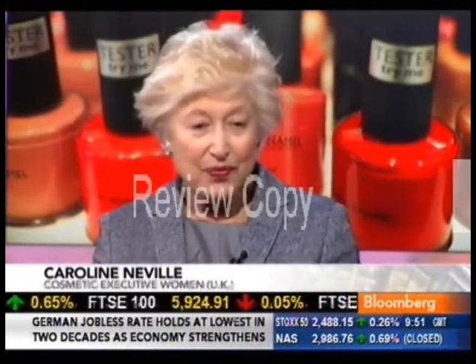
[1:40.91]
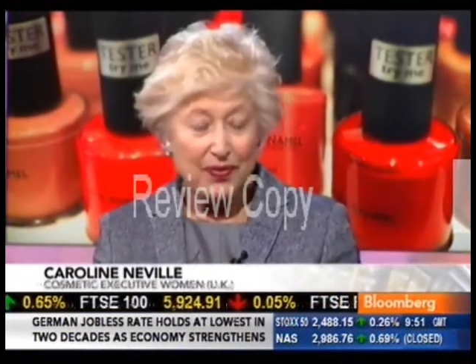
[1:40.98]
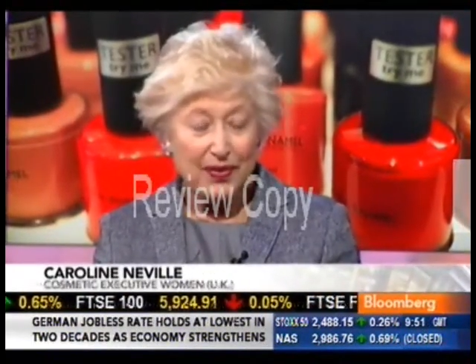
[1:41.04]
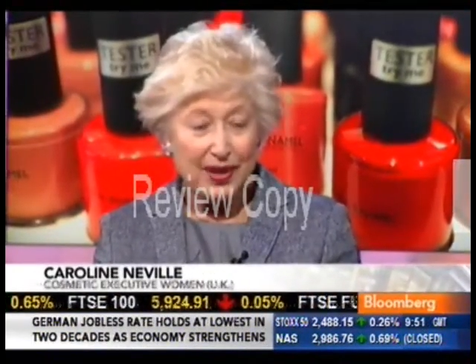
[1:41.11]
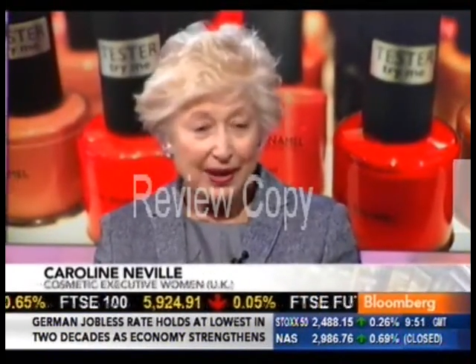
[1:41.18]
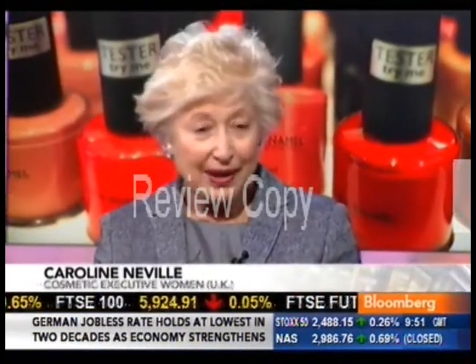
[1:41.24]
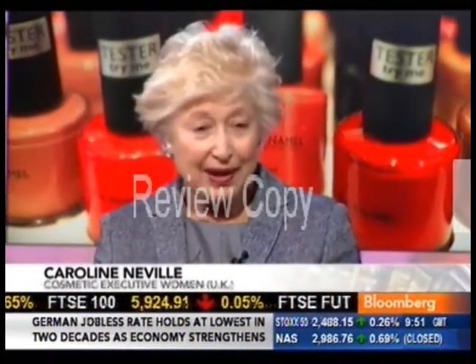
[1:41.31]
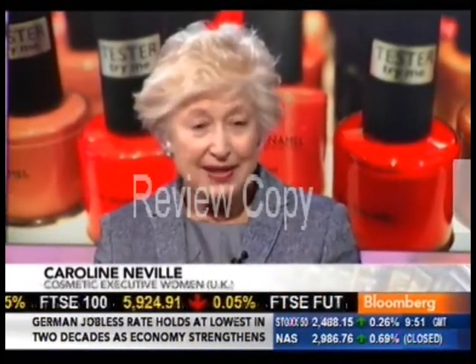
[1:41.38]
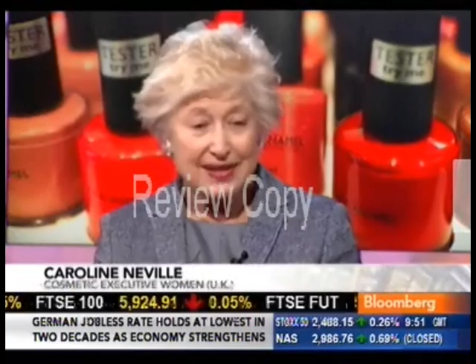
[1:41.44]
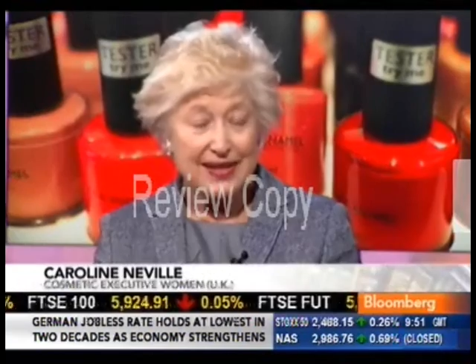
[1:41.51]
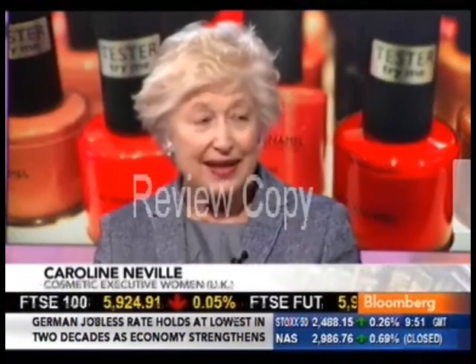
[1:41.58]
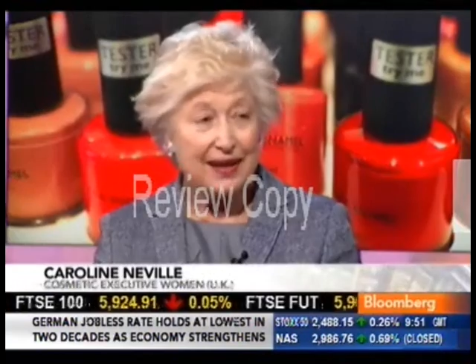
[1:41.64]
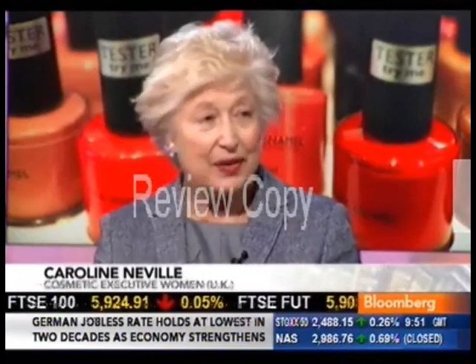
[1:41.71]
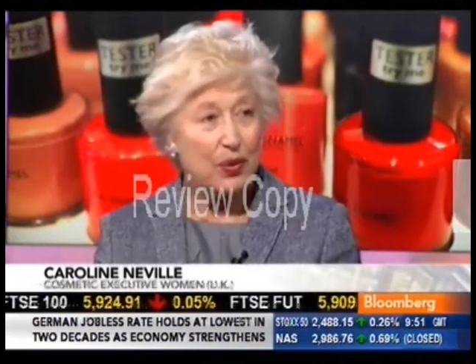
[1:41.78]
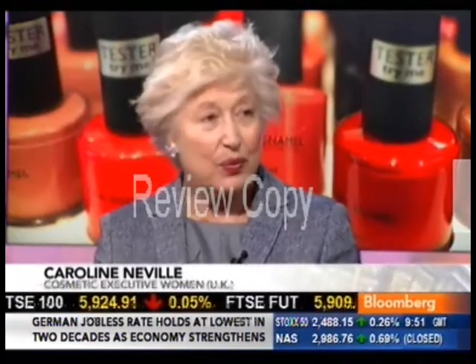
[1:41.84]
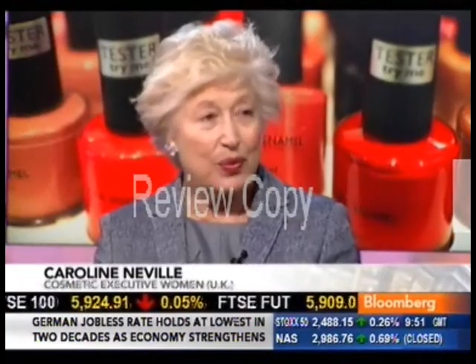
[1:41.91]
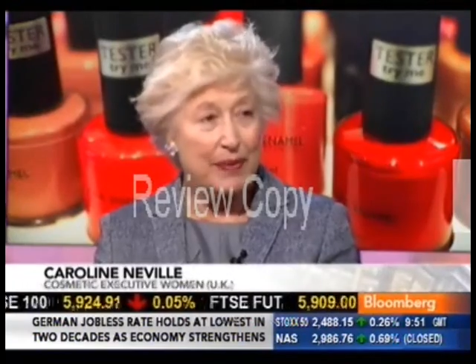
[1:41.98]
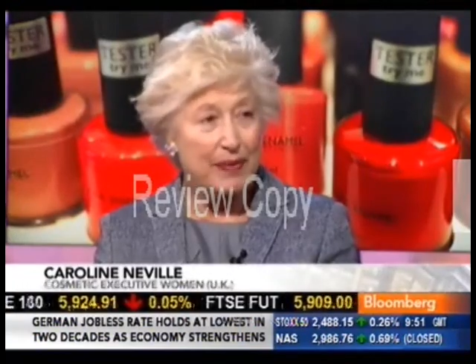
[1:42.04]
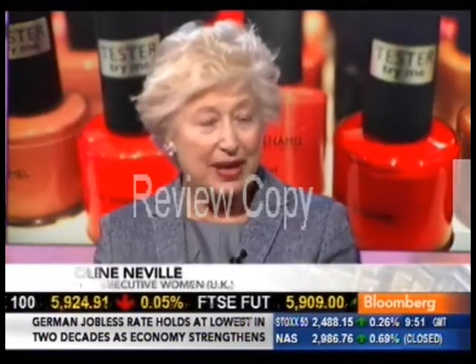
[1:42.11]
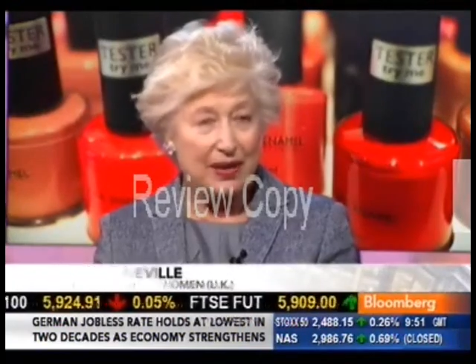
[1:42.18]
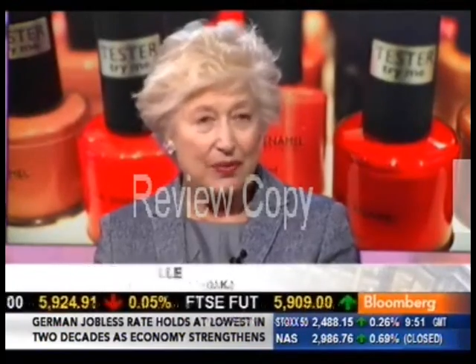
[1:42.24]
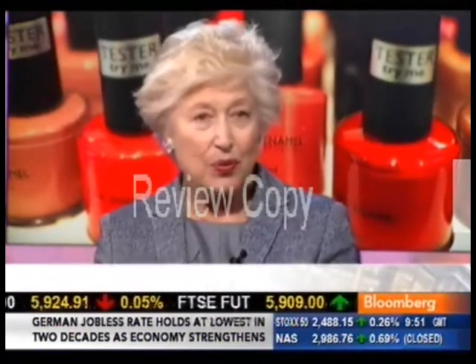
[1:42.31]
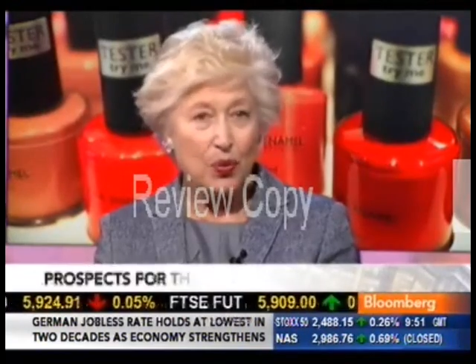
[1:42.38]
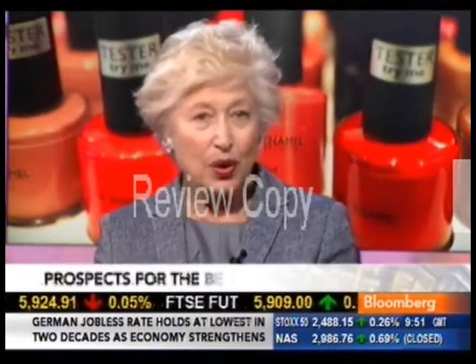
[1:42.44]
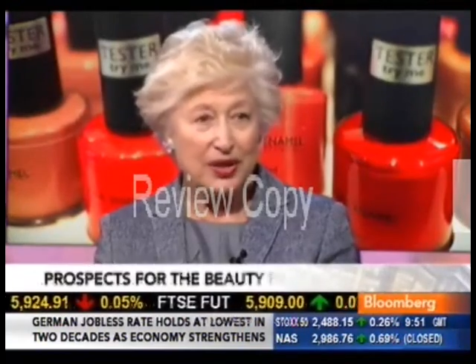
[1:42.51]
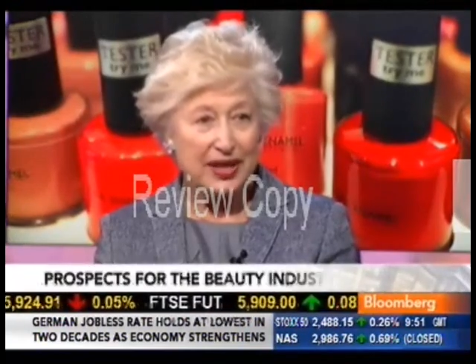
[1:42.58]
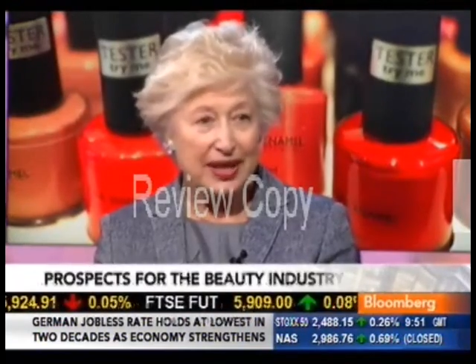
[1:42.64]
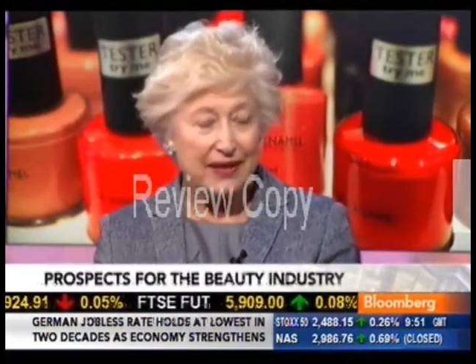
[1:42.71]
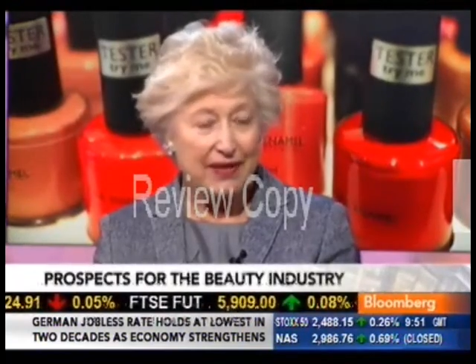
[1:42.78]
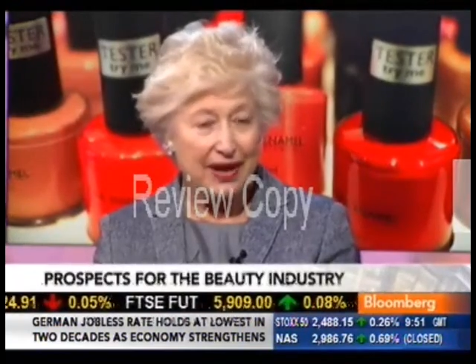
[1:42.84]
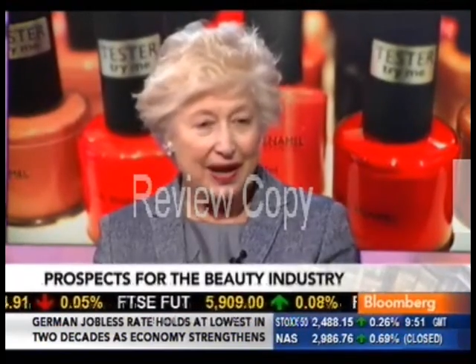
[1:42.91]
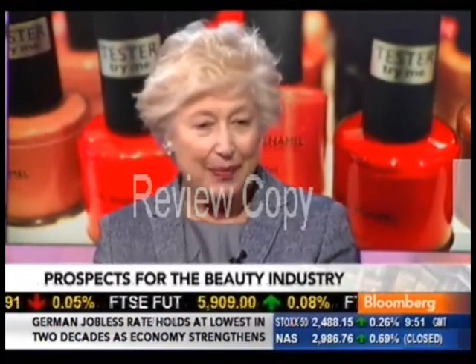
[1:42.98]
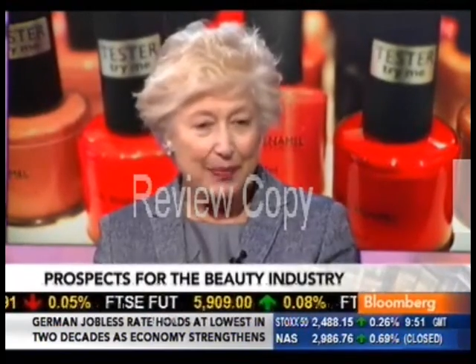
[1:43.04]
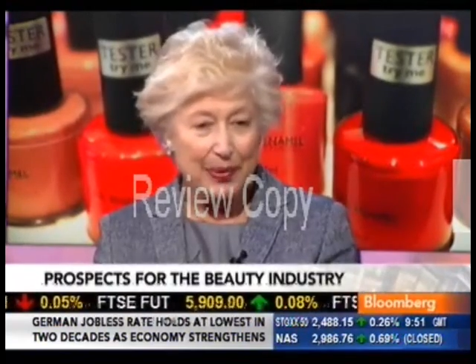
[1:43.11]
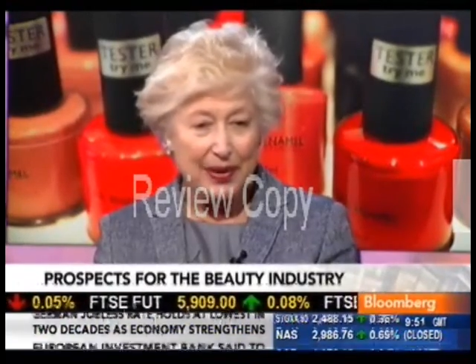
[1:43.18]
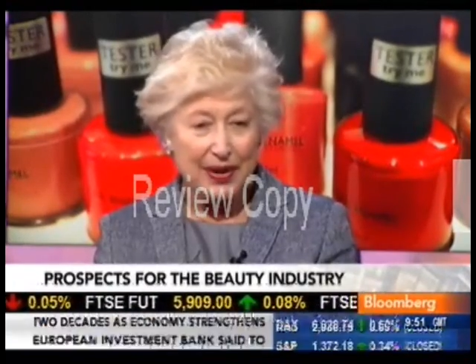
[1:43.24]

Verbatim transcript: the last thing that women want to give up